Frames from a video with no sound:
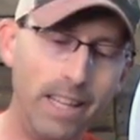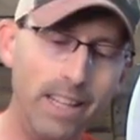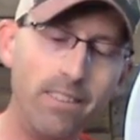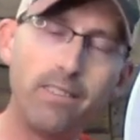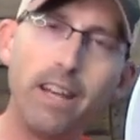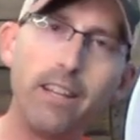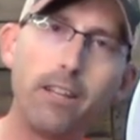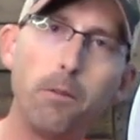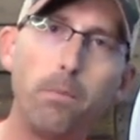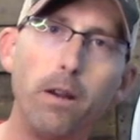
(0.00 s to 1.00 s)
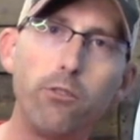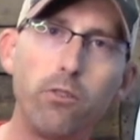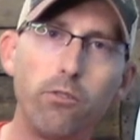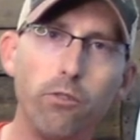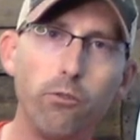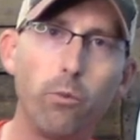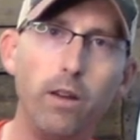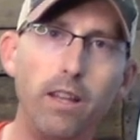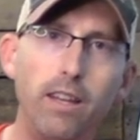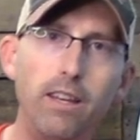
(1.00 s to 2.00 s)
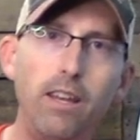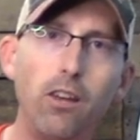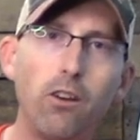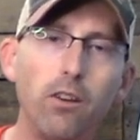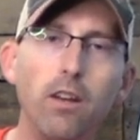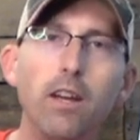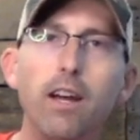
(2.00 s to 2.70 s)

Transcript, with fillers: inside the compressor, so there's one in here,